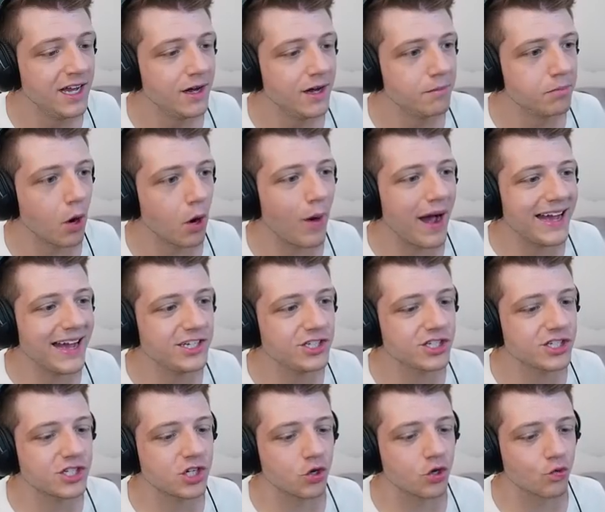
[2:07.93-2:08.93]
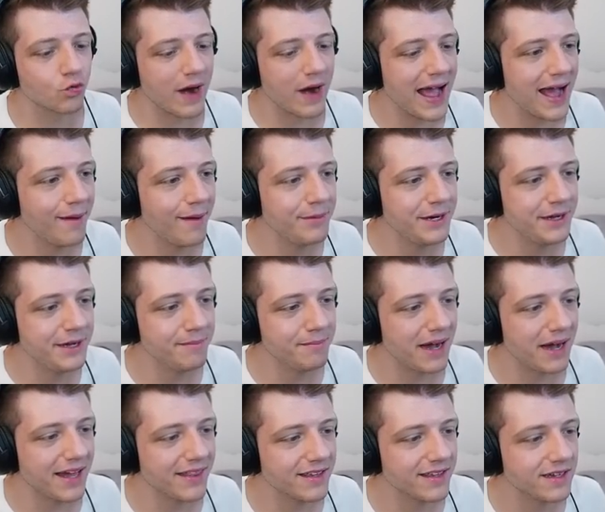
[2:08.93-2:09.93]
Bro, I just grabbed him
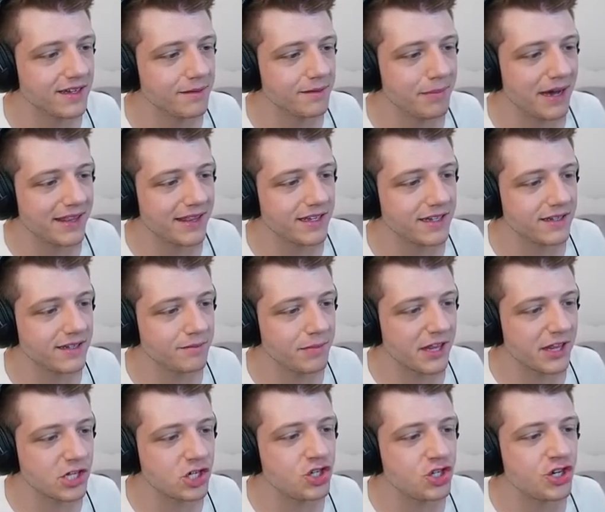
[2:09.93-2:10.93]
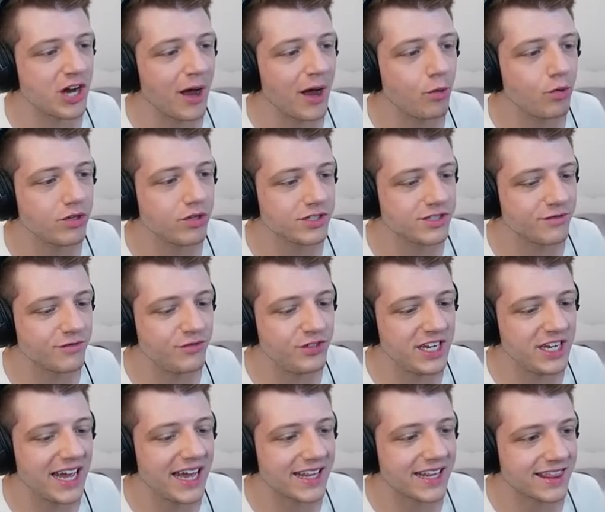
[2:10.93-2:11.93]
by the, by the, by the jowls of
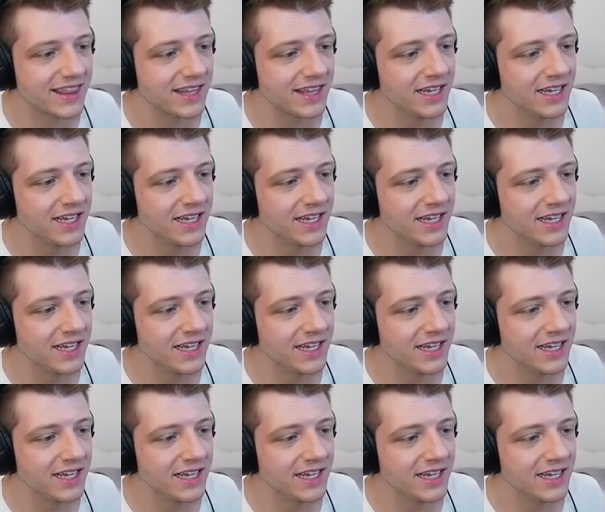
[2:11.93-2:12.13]
death.